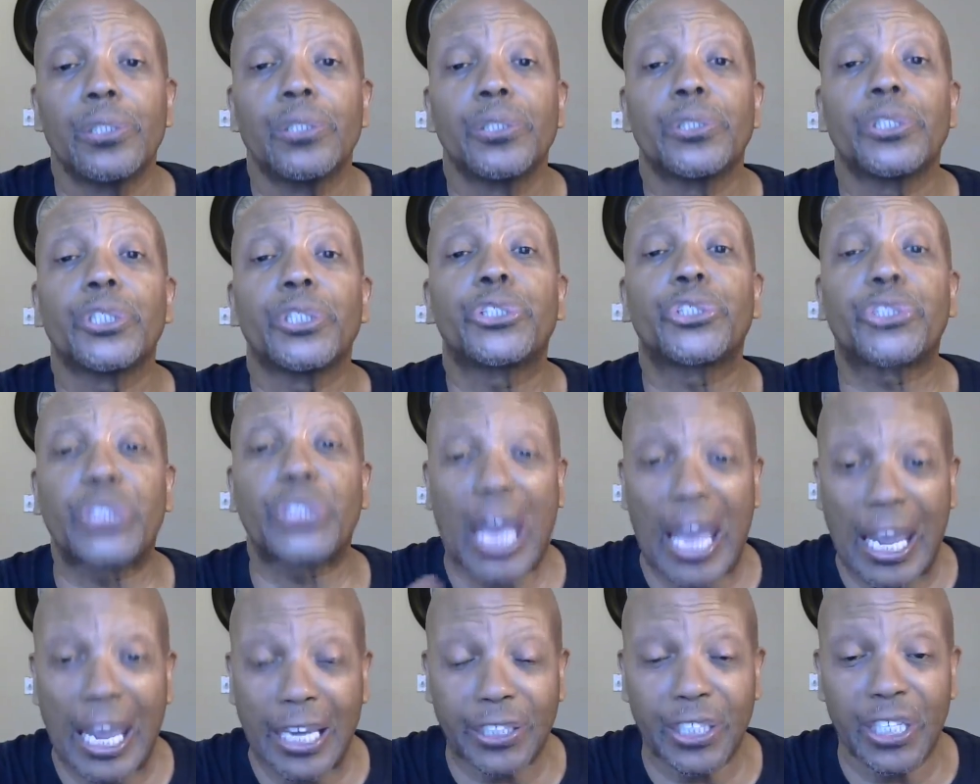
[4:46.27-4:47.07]
to
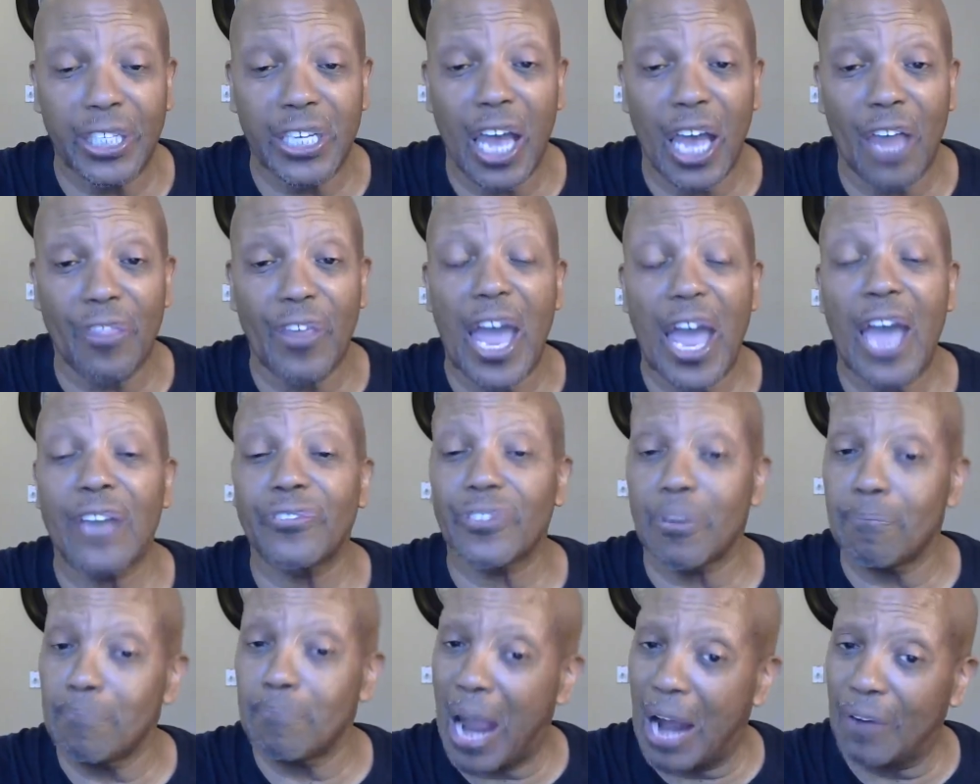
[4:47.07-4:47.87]
staying together as
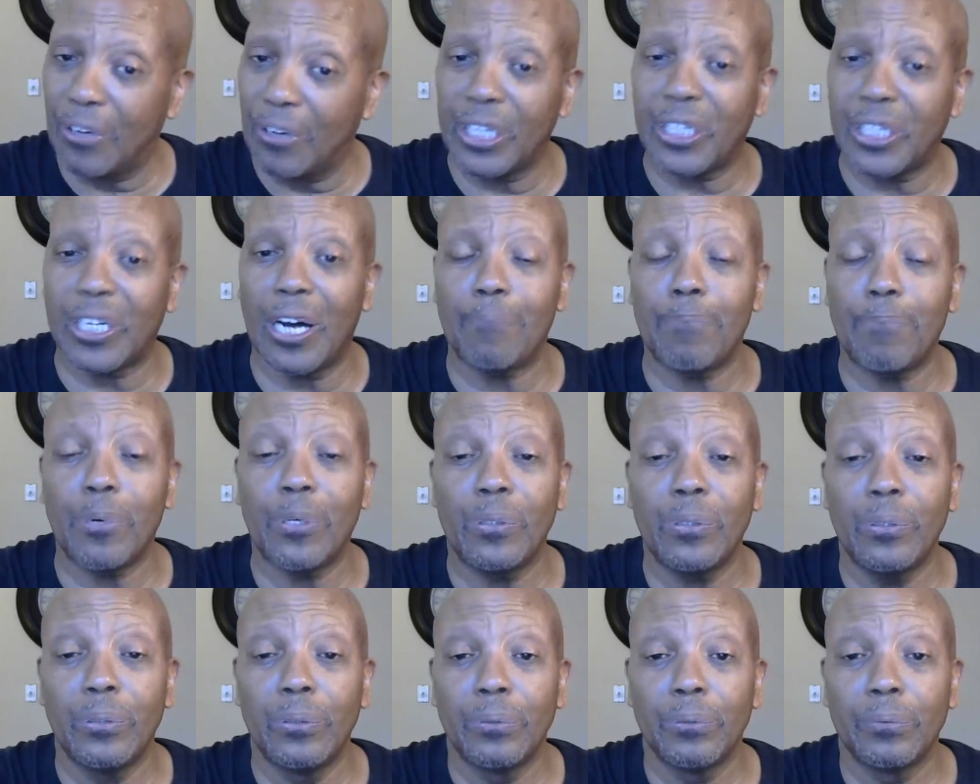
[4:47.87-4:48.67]
a married
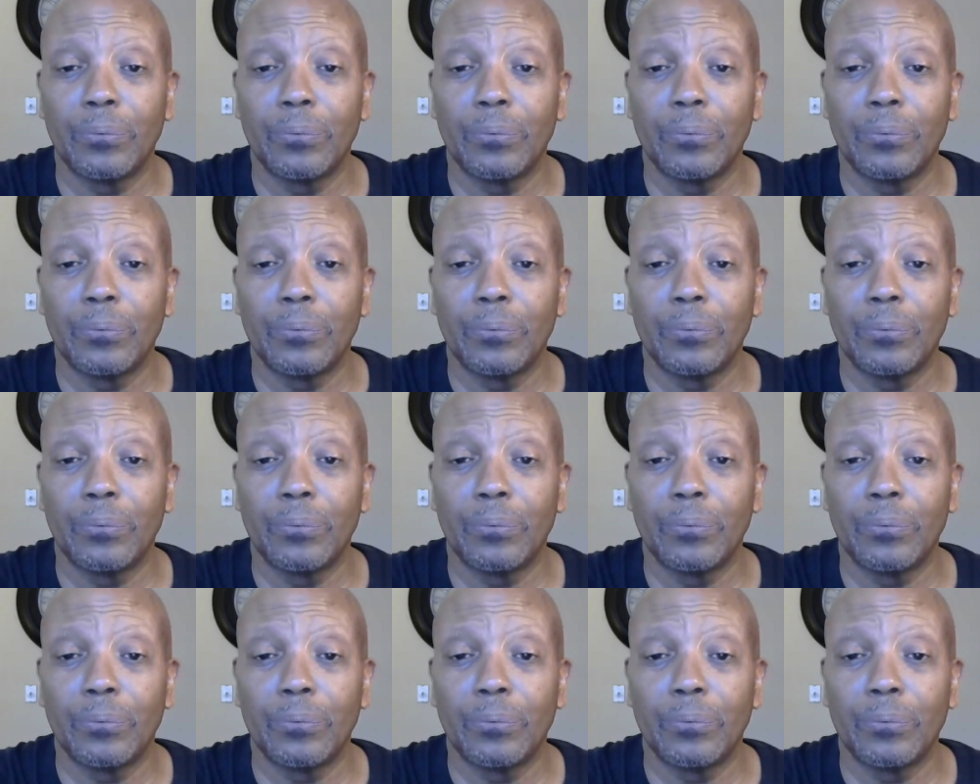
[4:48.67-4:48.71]
couple,